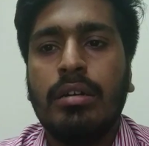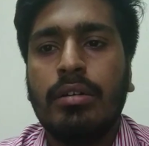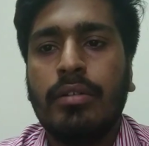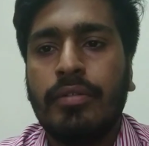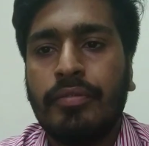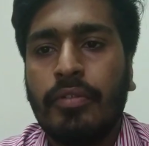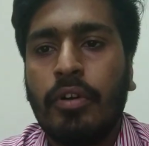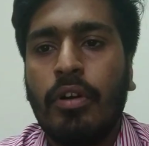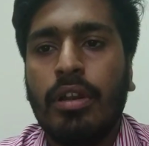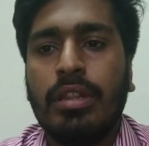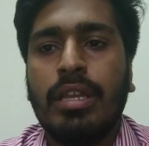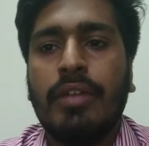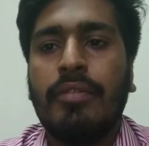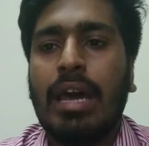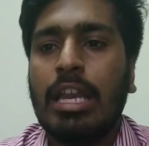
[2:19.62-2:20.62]
for
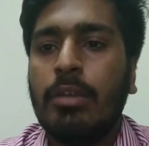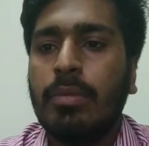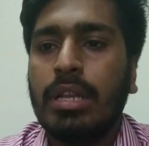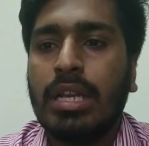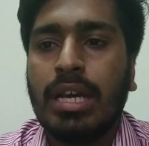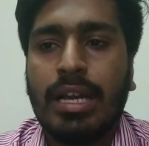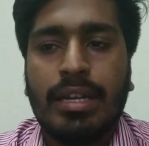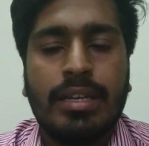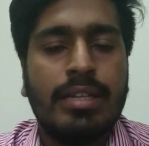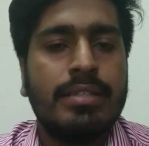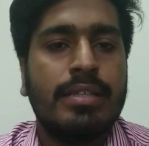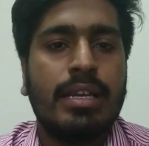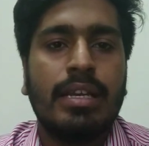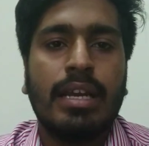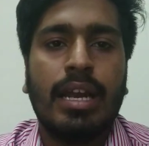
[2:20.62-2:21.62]
their valuable contents
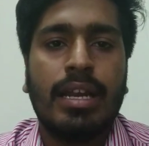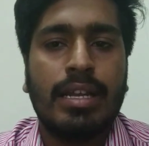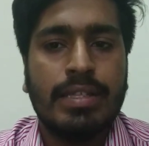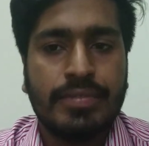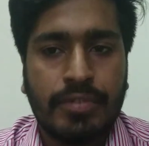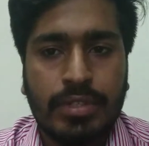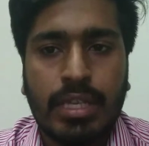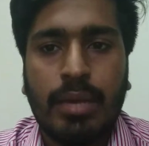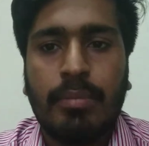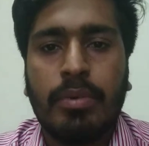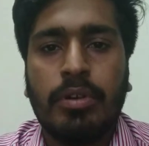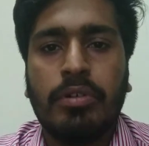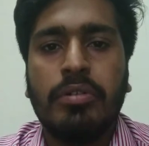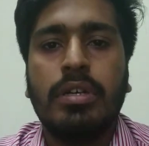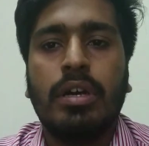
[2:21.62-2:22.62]
and guidance for the
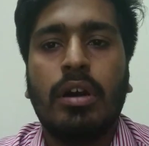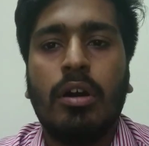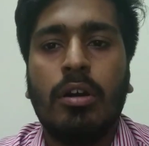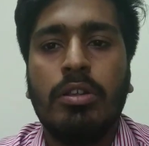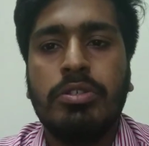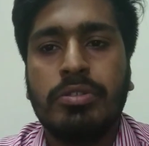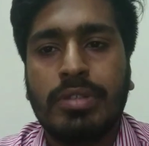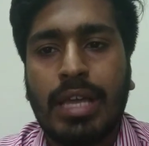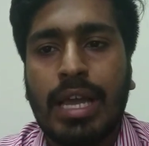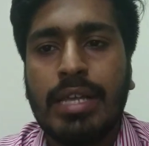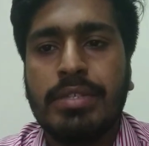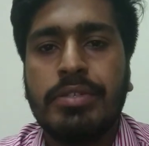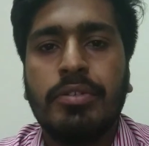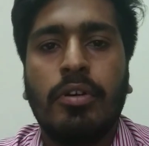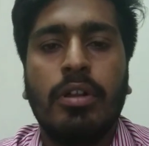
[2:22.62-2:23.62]
upload. Also
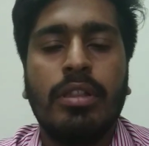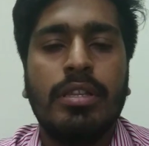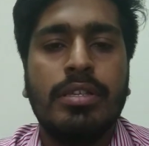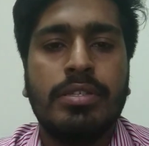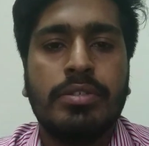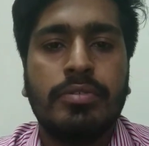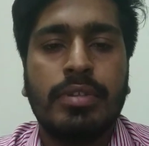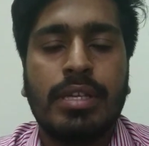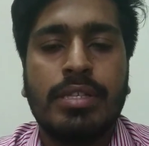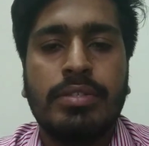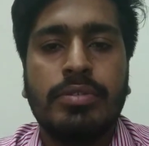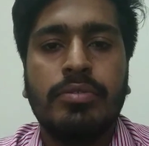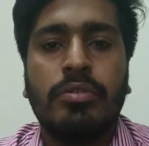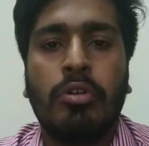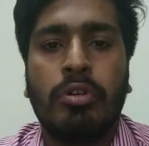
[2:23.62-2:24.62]
thanks to all the students
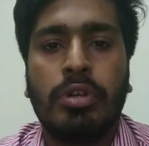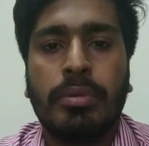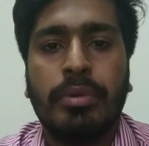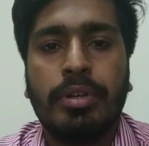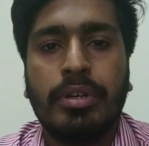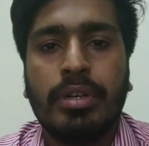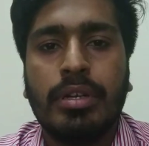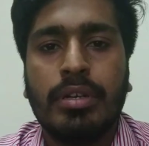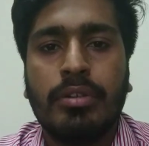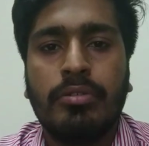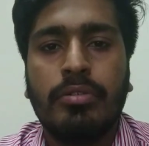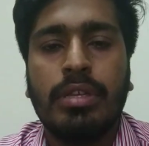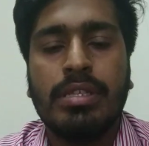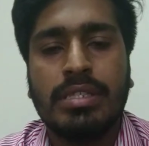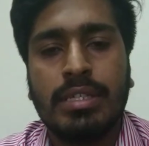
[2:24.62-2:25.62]
who contributed to
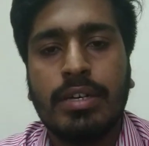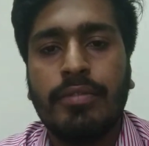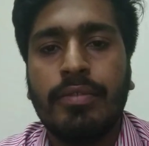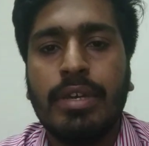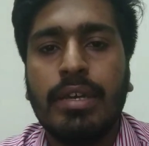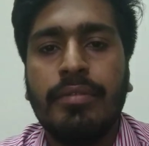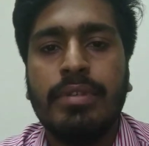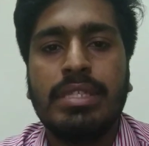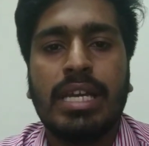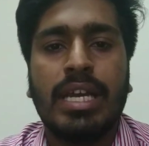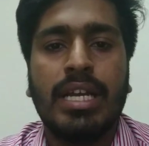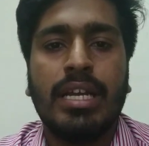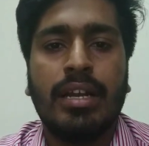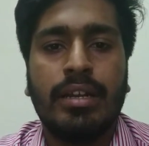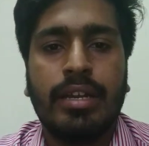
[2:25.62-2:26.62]
the survey which I
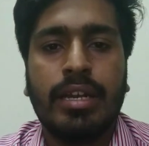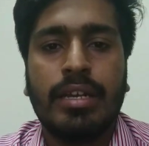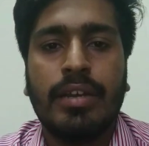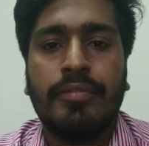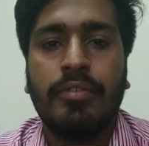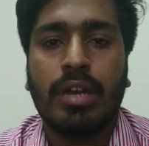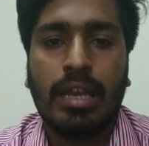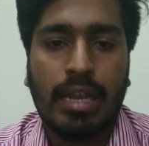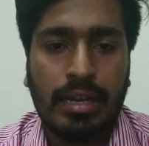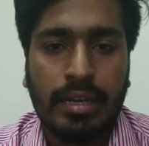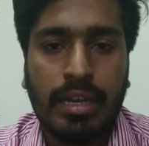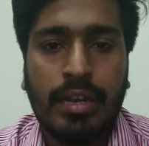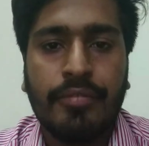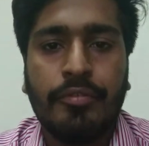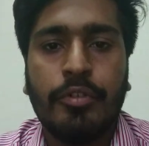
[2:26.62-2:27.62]
had conducted for
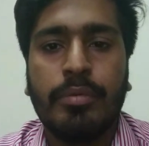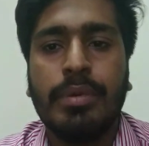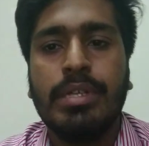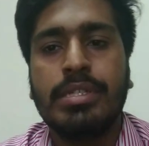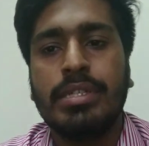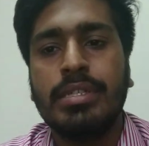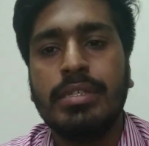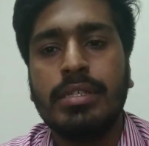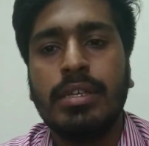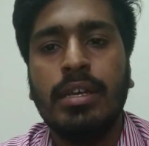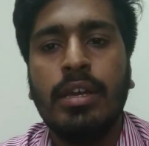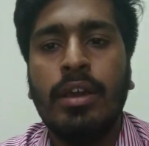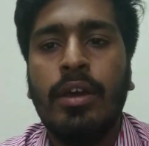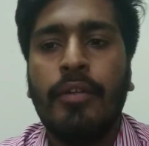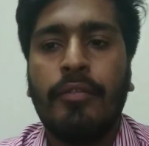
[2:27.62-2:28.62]
collecting informations
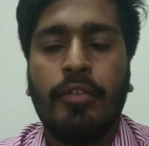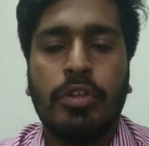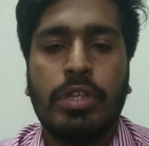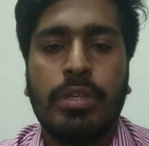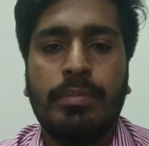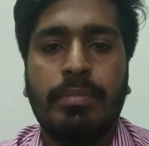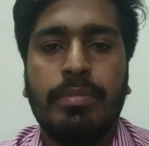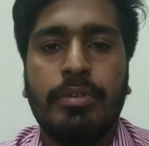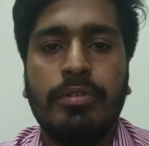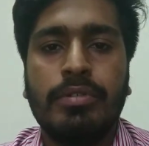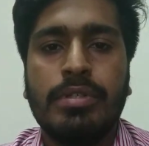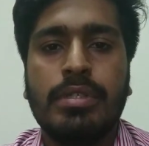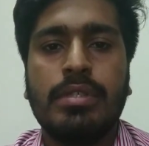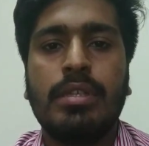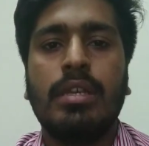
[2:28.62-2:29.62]
for the
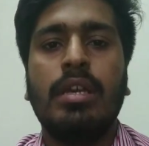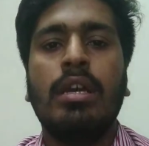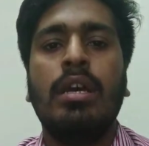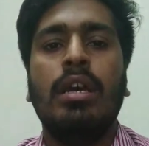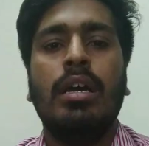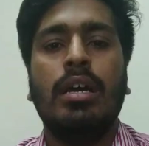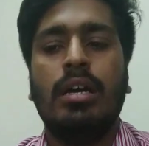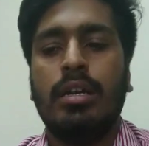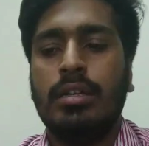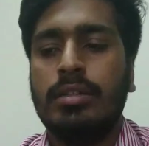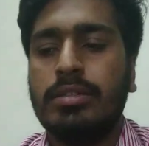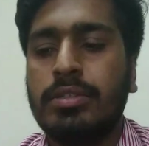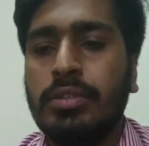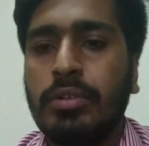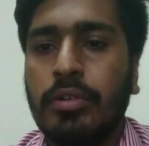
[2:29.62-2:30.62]
post.
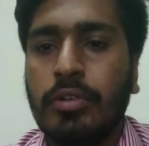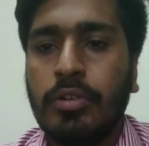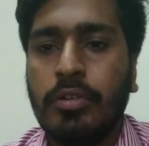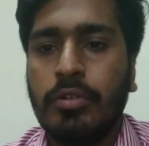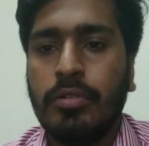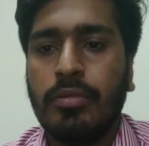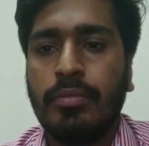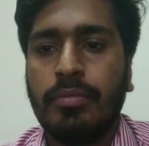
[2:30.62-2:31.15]
So